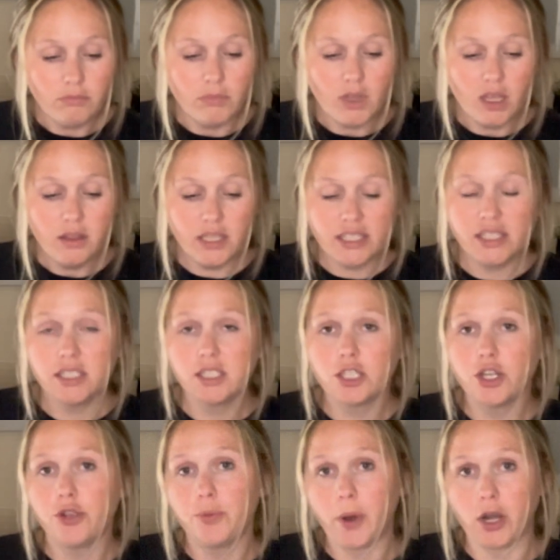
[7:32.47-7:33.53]
this is a
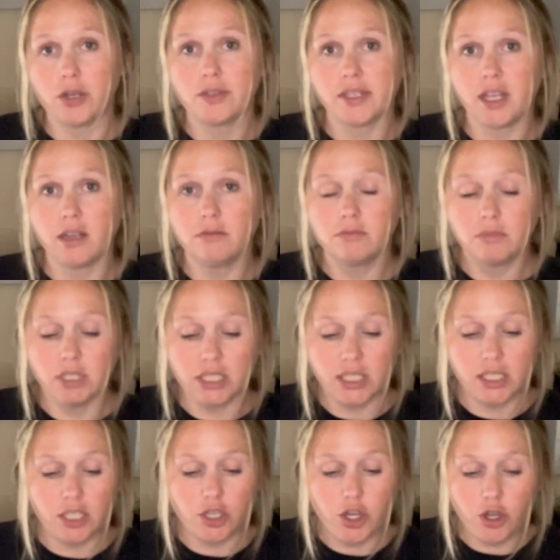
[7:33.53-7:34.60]
new person. This
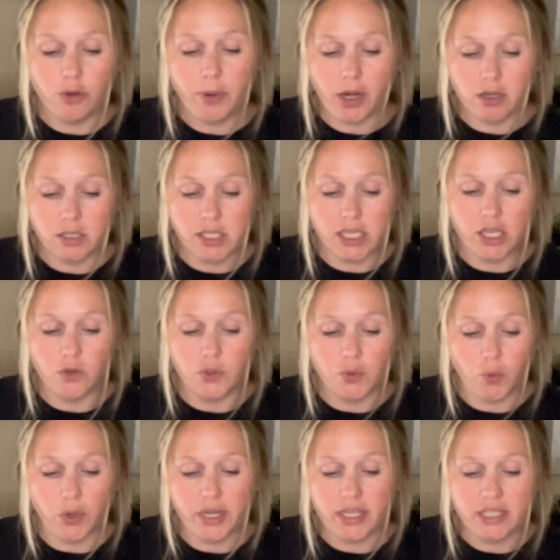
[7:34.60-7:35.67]
is a new person who's
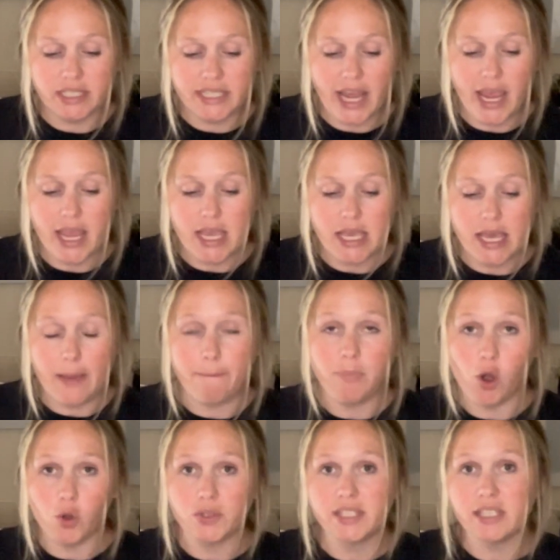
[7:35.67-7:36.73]
wanting to take
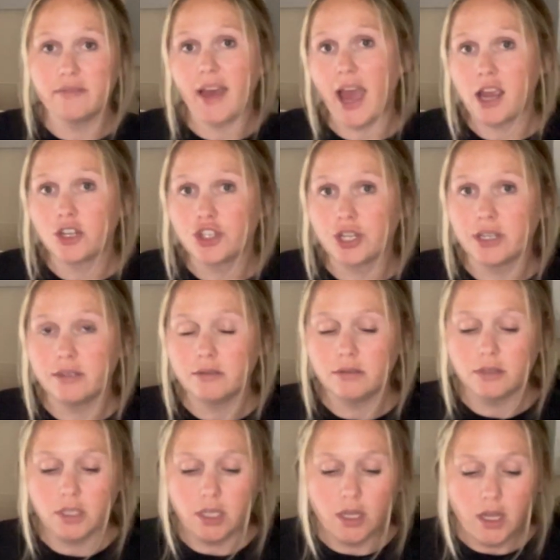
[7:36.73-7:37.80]
impulsive action.
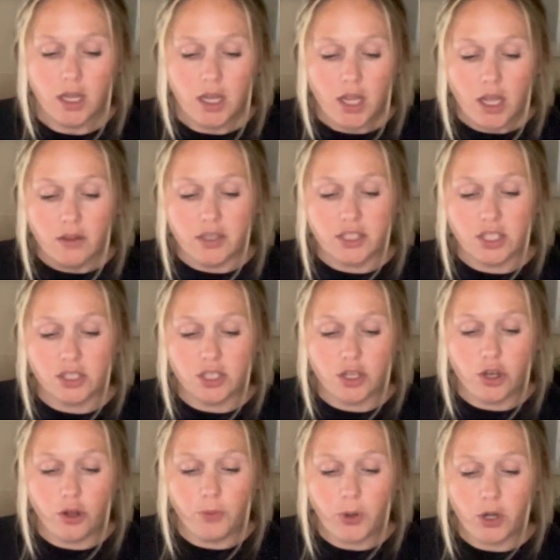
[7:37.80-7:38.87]
This is a
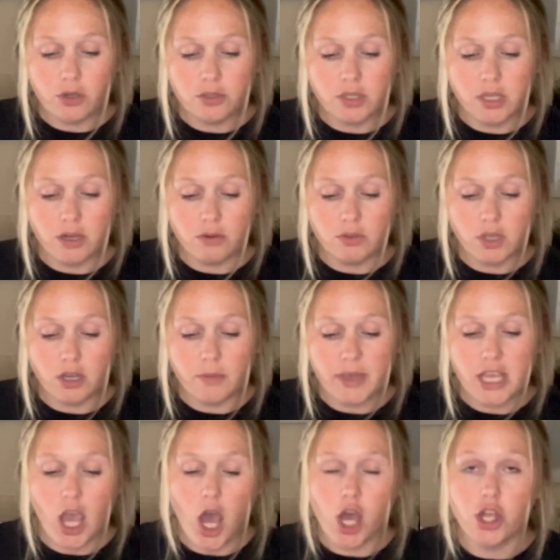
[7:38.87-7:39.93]
new person who's going to
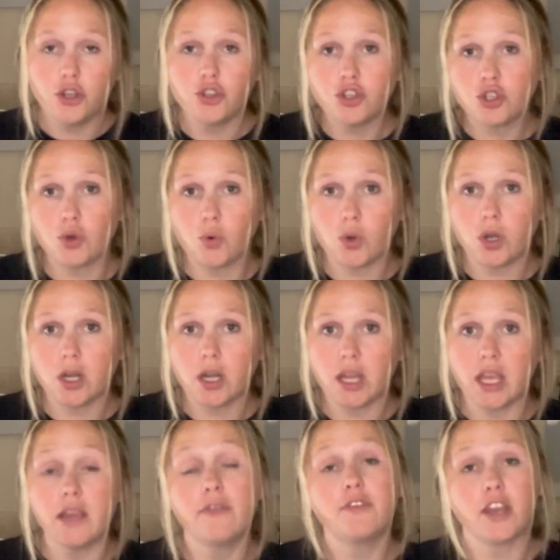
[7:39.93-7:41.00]
be unsure
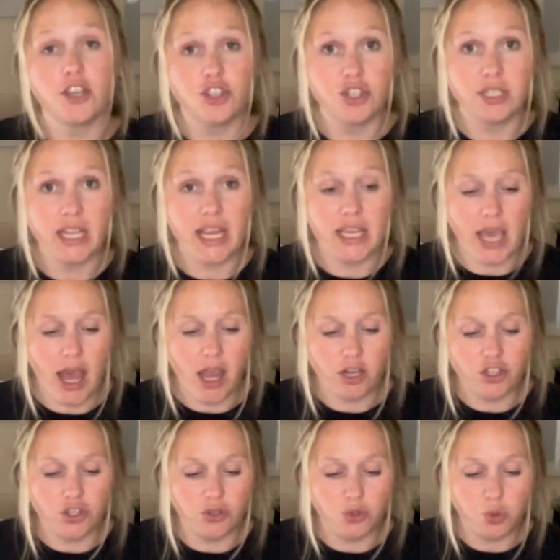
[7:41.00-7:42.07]
if they should take
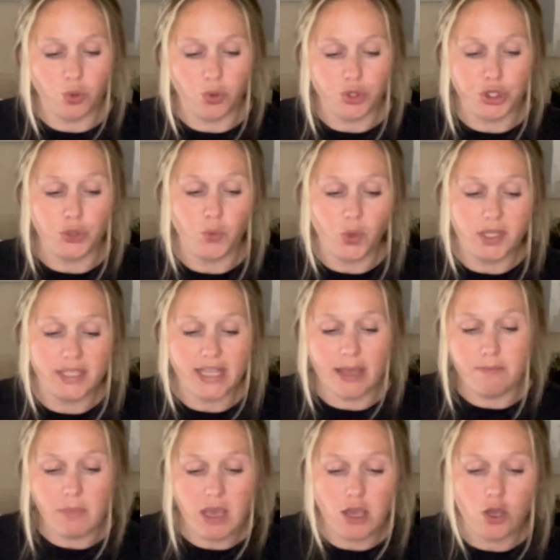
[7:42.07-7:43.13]
action towards you once they
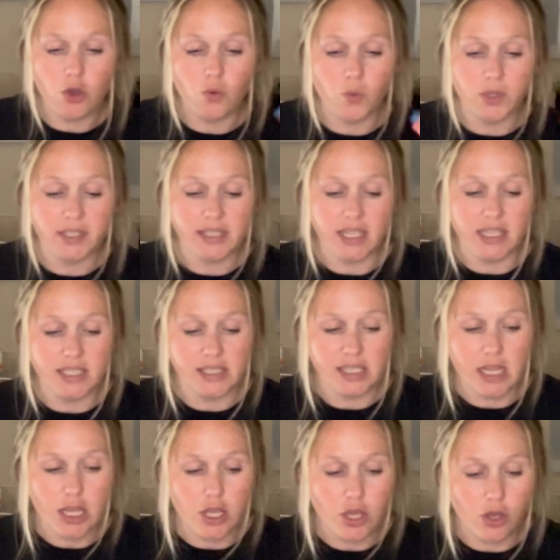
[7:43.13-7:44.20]
meet you, once they
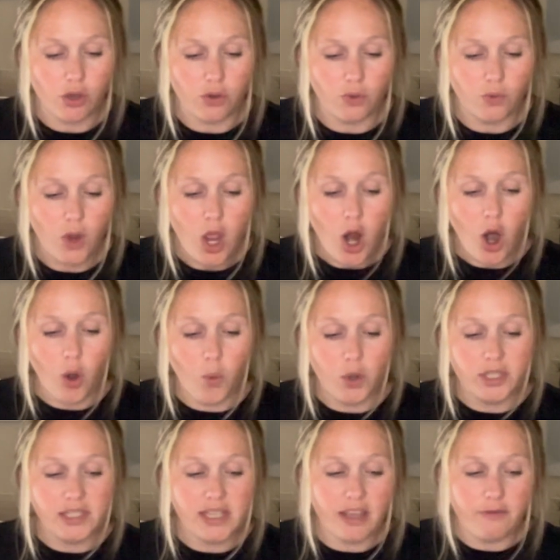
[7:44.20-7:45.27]
see you, or
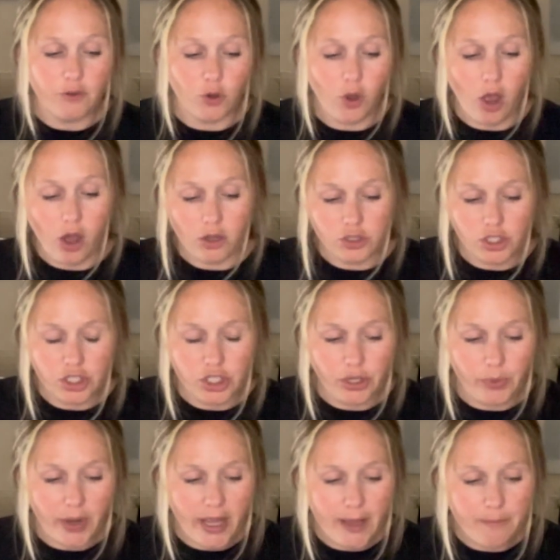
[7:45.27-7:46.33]
once they feel called to
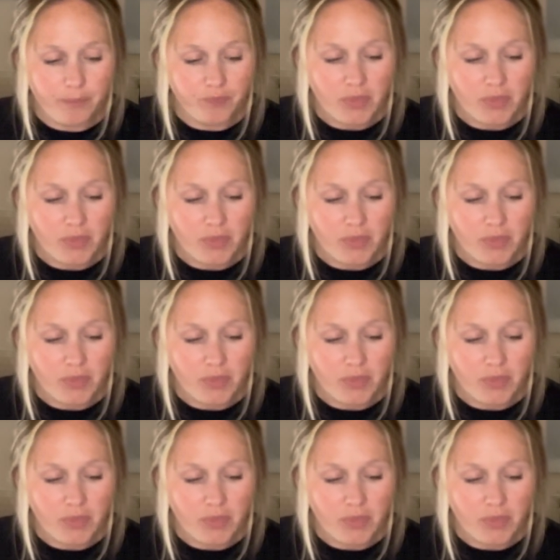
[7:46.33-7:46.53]
do it.